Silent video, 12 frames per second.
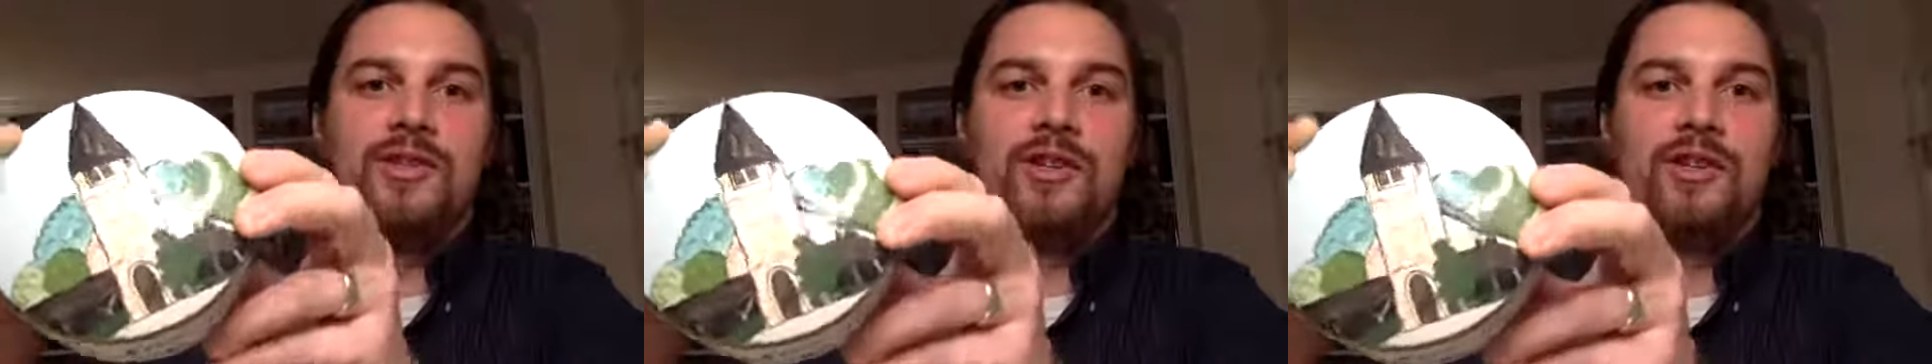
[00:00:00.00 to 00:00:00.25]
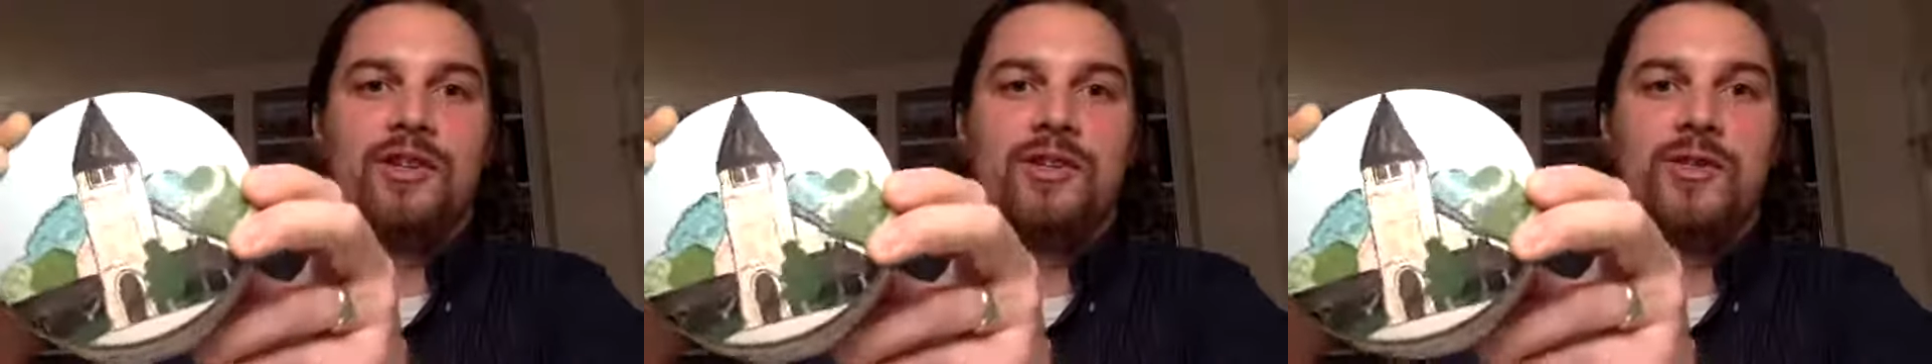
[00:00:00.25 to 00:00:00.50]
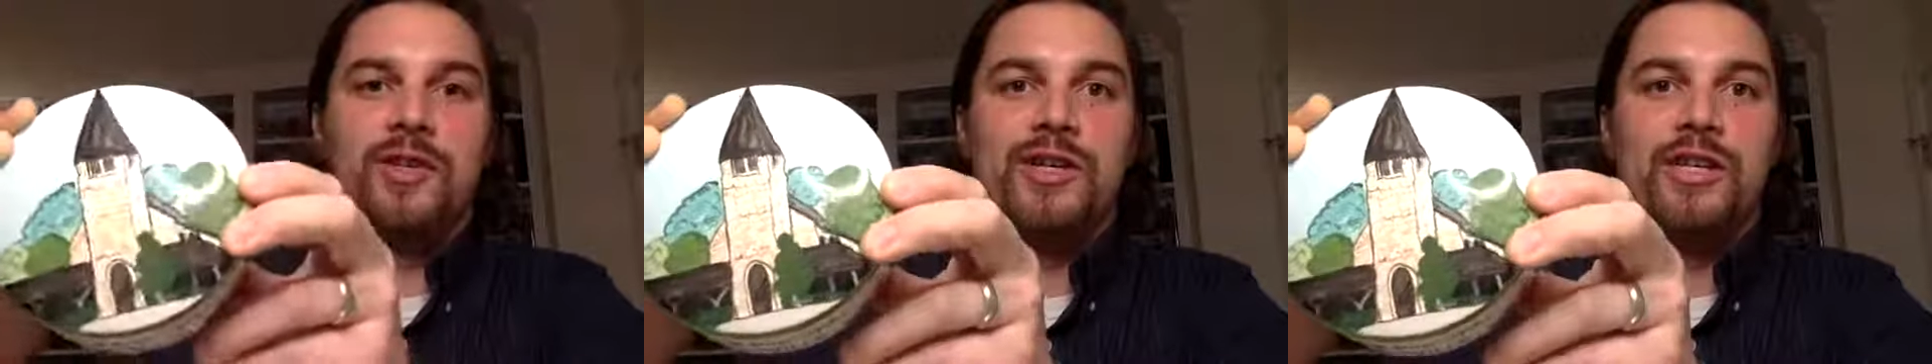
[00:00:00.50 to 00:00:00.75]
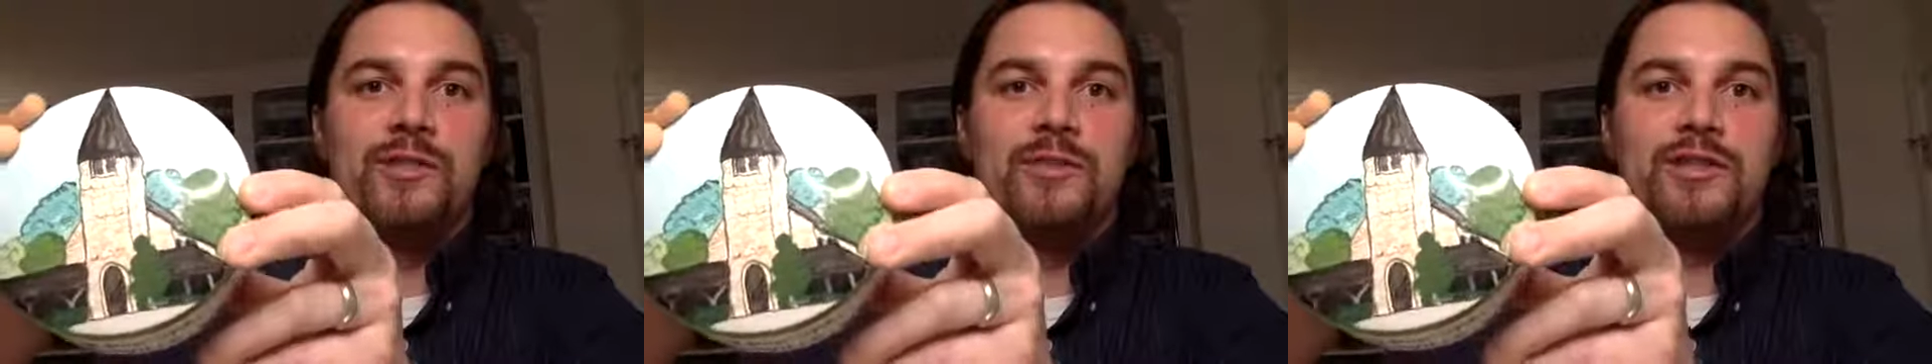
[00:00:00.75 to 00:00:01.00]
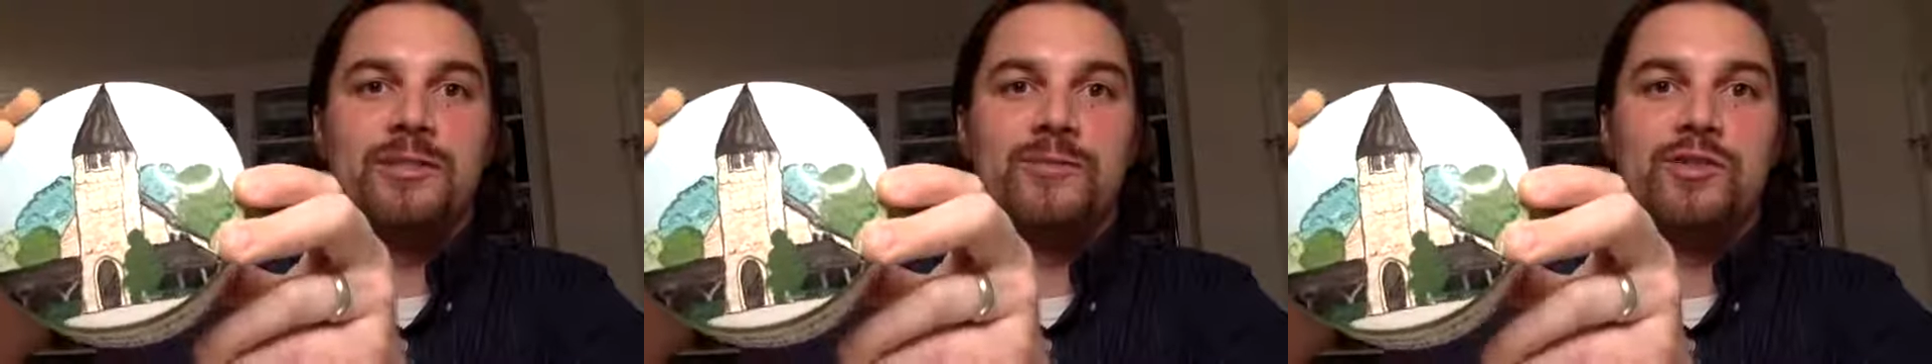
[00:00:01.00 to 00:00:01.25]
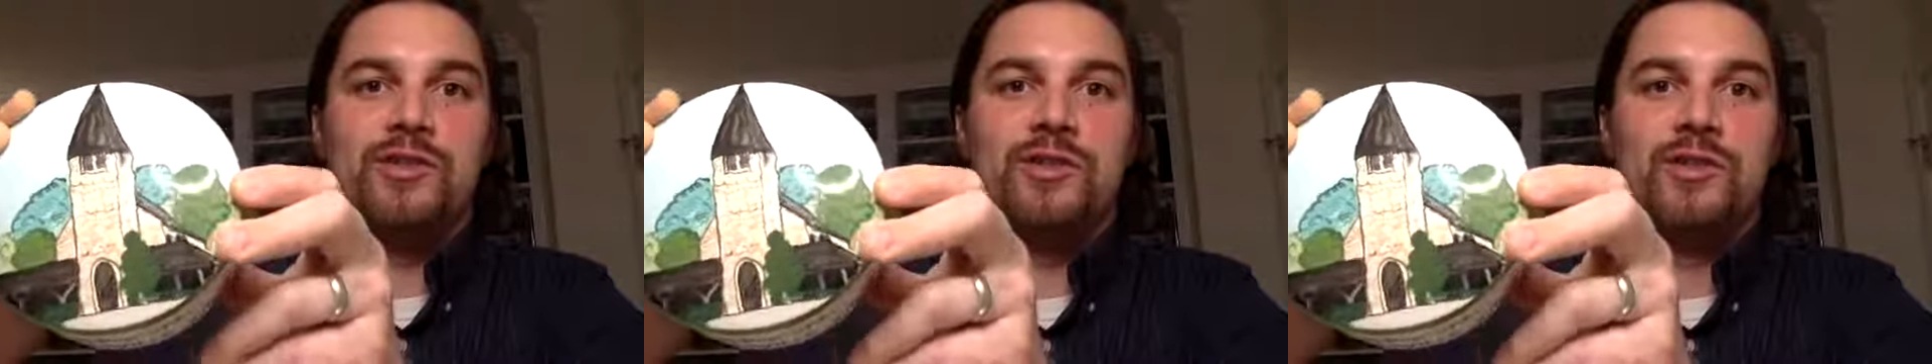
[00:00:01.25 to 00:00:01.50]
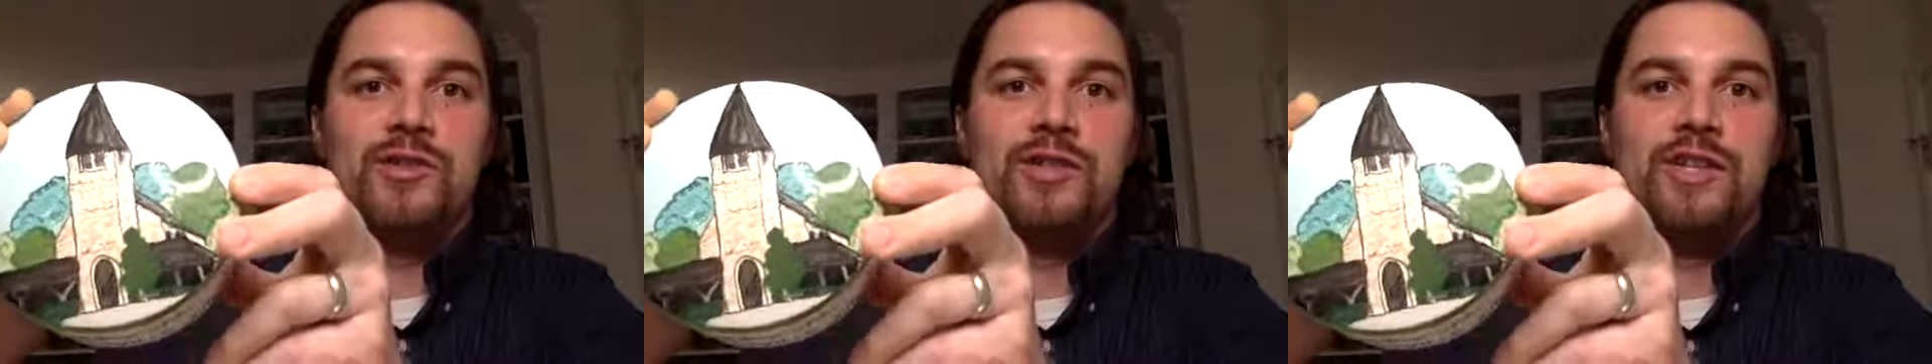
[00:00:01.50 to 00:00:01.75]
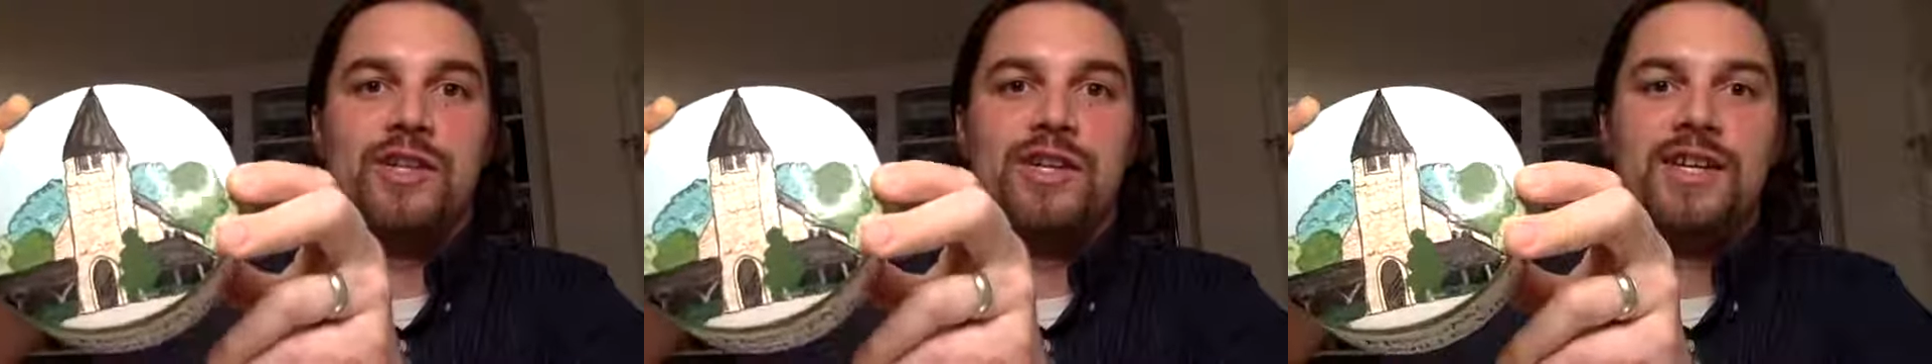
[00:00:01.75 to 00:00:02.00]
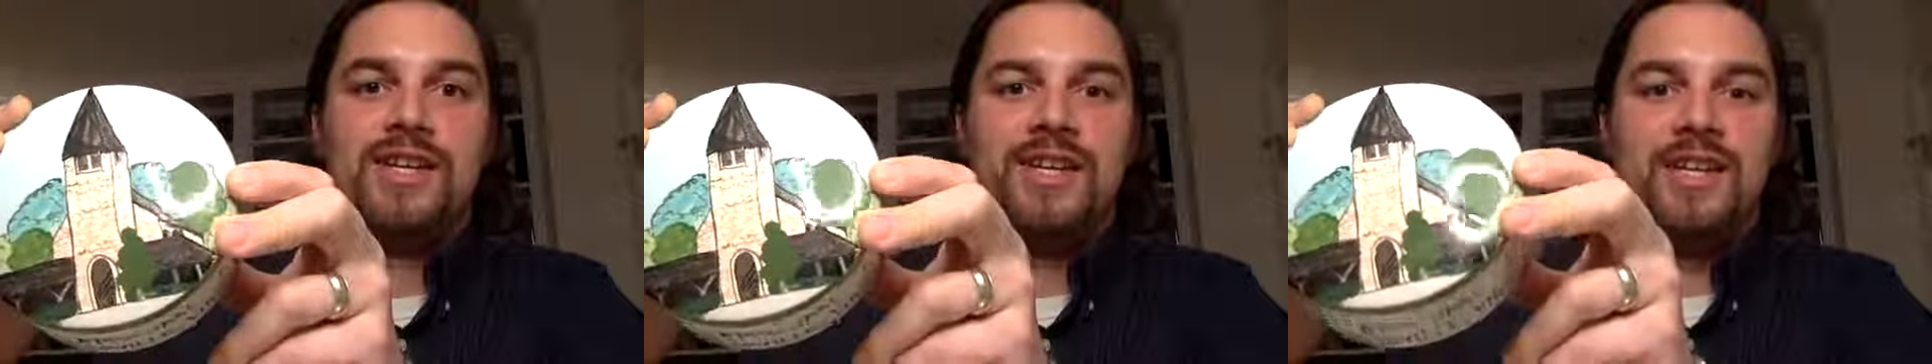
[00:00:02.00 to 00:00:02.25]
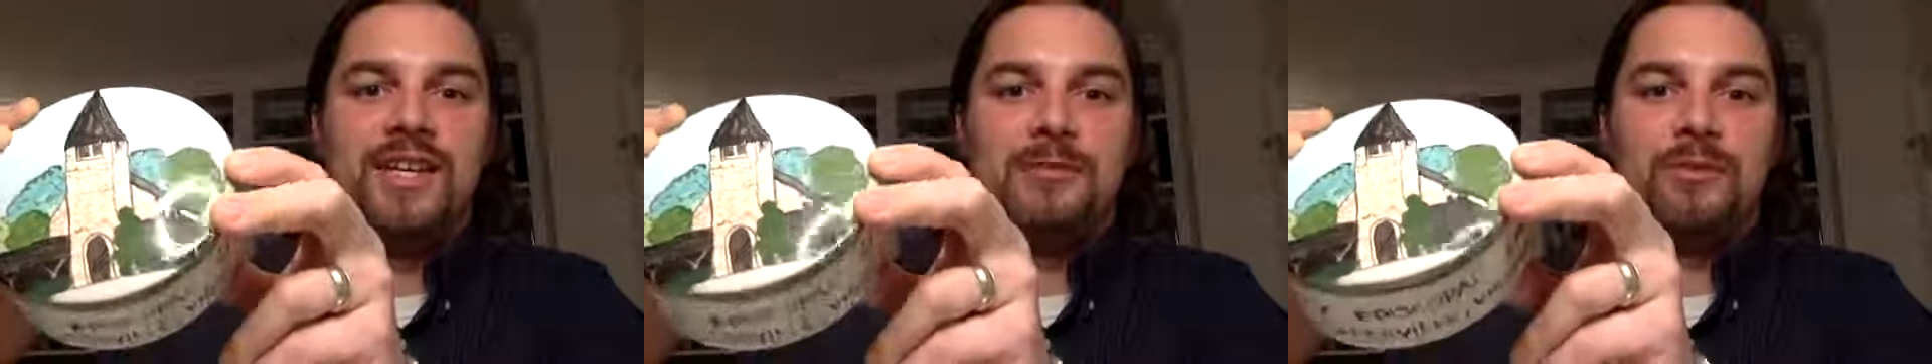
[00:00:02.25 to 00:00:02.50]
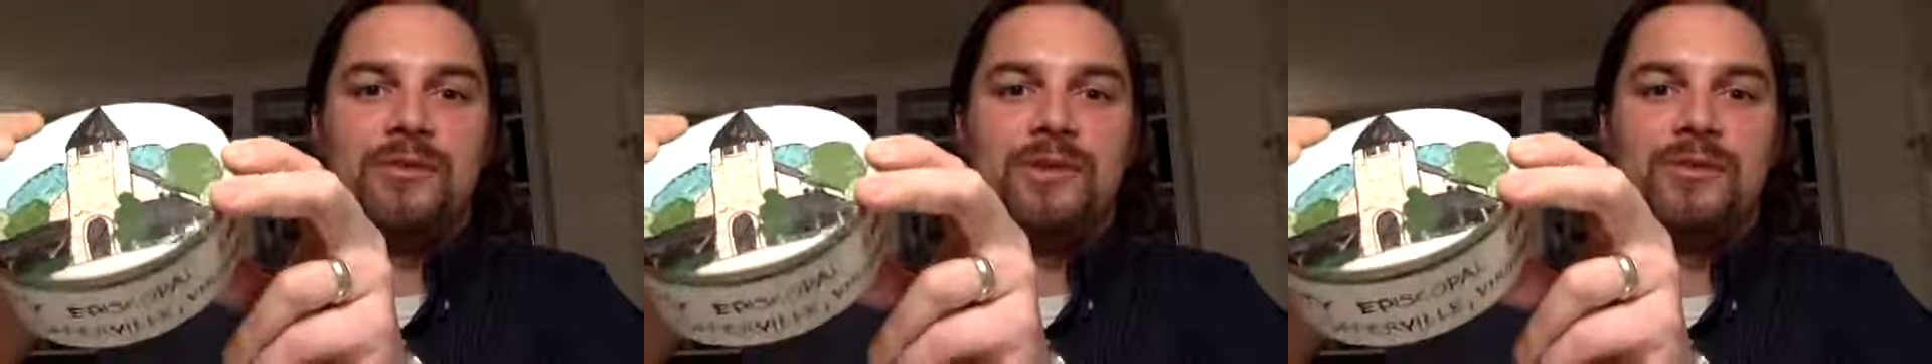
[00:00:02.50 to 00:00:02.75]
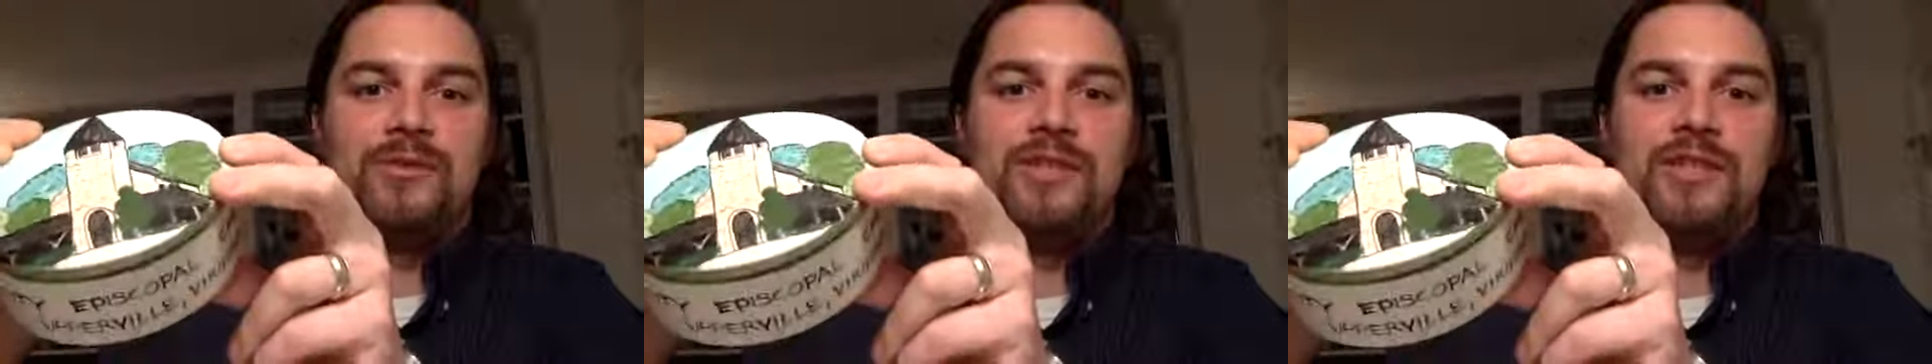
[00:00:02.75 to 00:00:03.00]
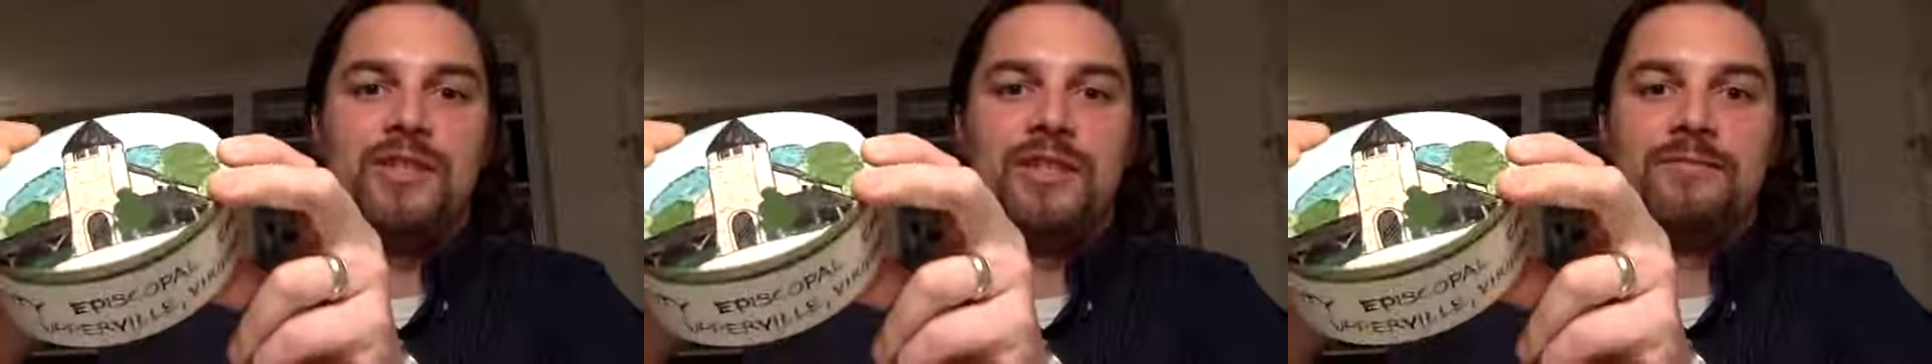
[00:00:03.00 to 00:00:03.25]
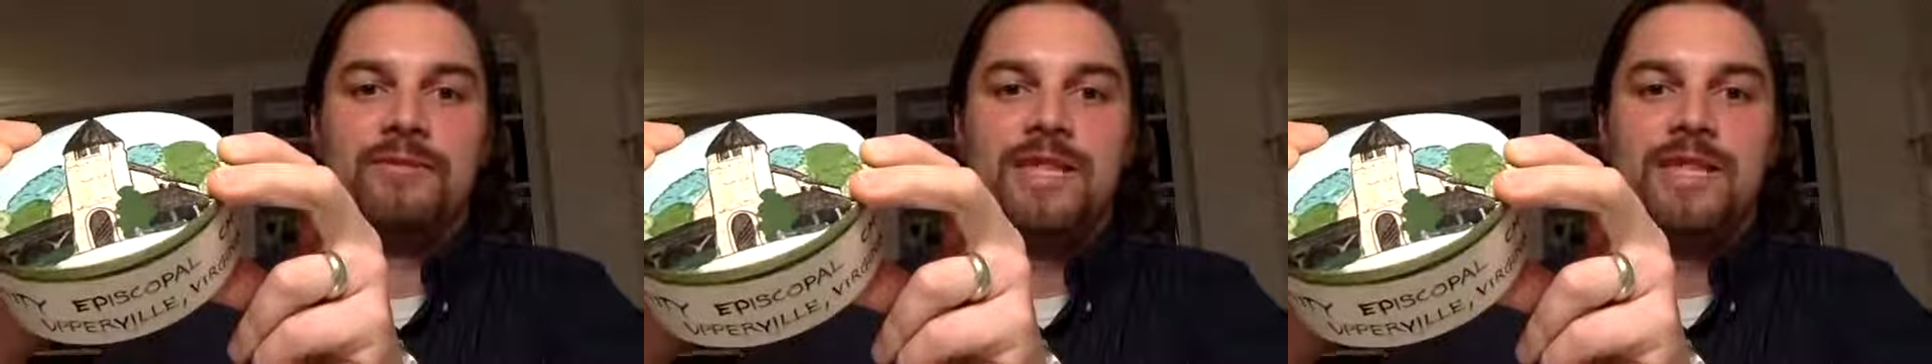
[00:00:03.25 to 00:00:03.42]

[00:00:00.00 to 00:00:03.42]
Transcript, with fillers: called Trinity Episcopal Church in Upperville, Virginia.